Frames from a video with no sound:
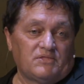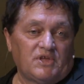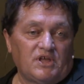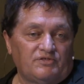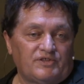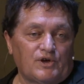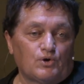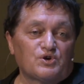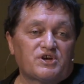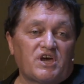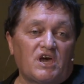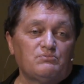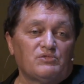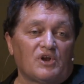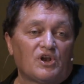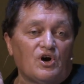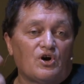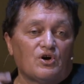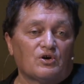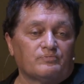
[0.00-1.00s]
They all came
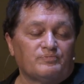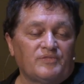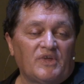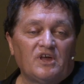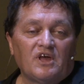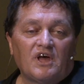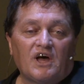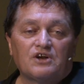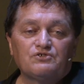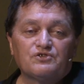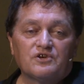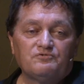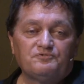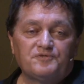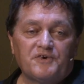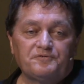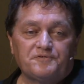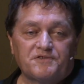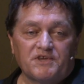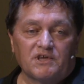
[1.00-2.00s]
along,
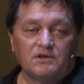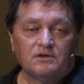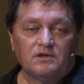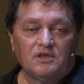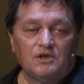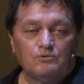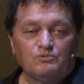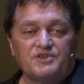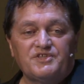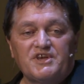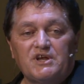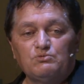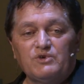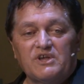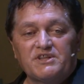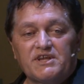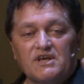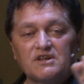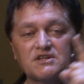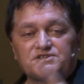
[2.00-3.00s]
150. We then went
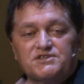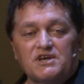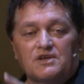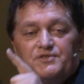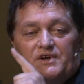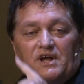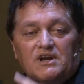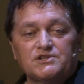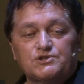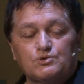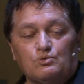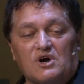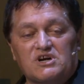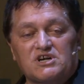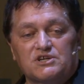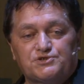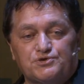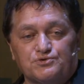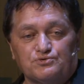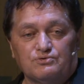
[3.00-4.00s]
down to South Island to
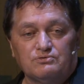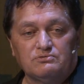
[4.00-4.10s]
Waikato.